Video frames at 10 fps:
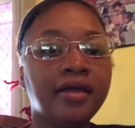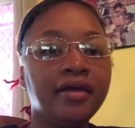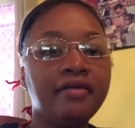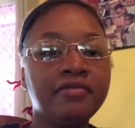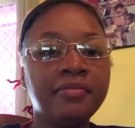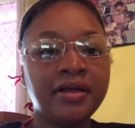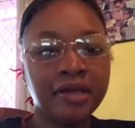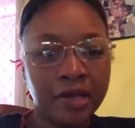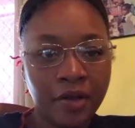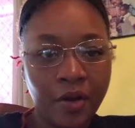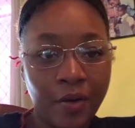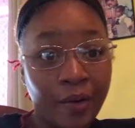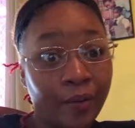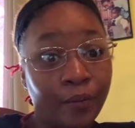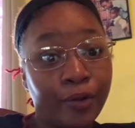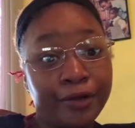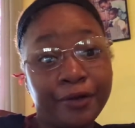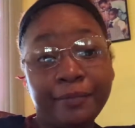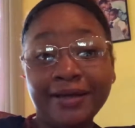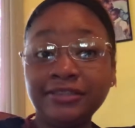Hey everybody,
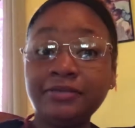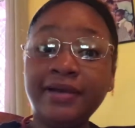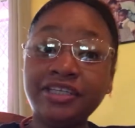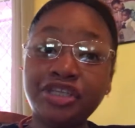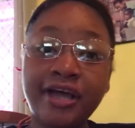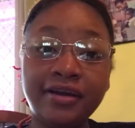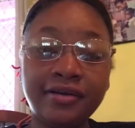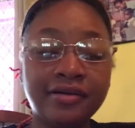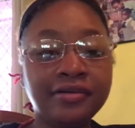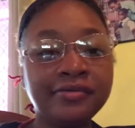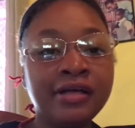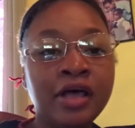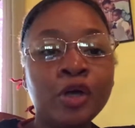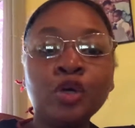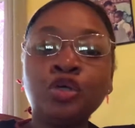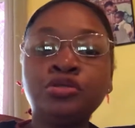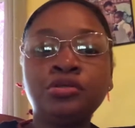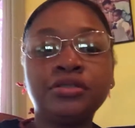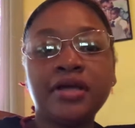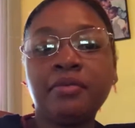welcome back to my channel.
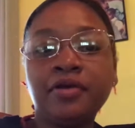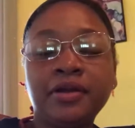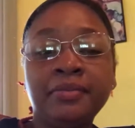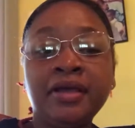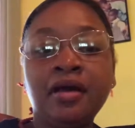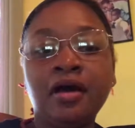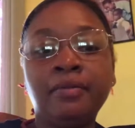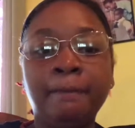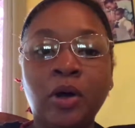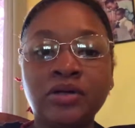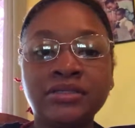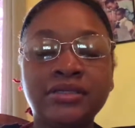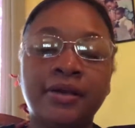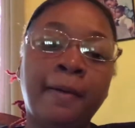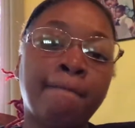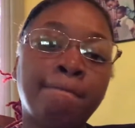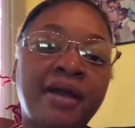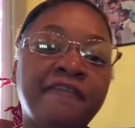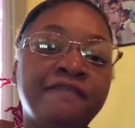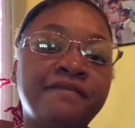Today I'm gonna be unboxing
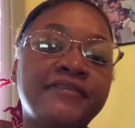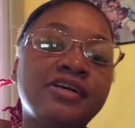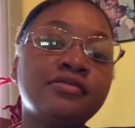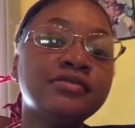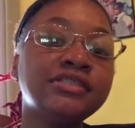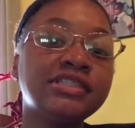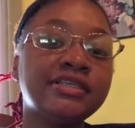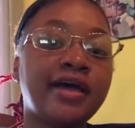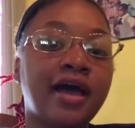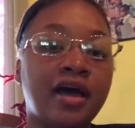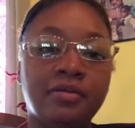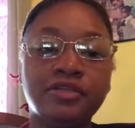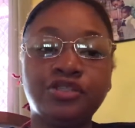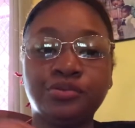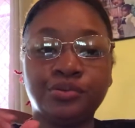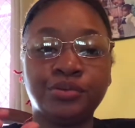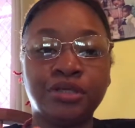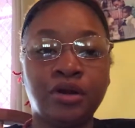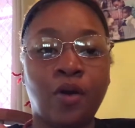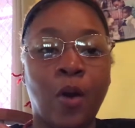my first
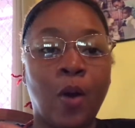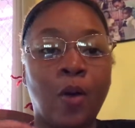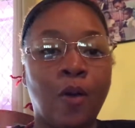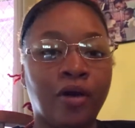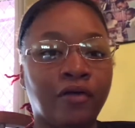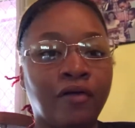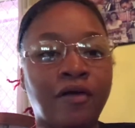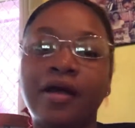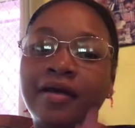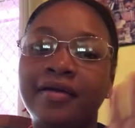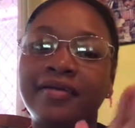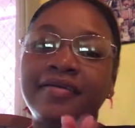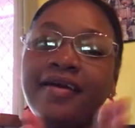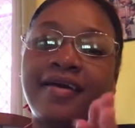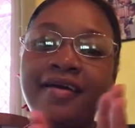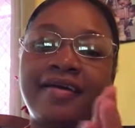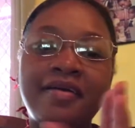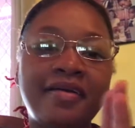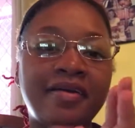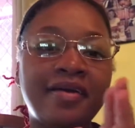Amazon order.
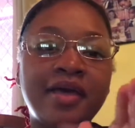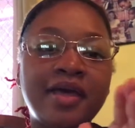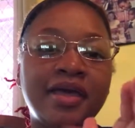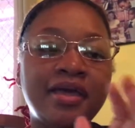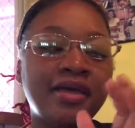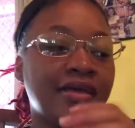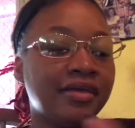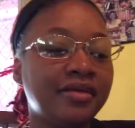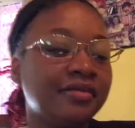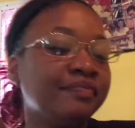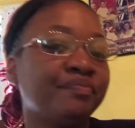Yay!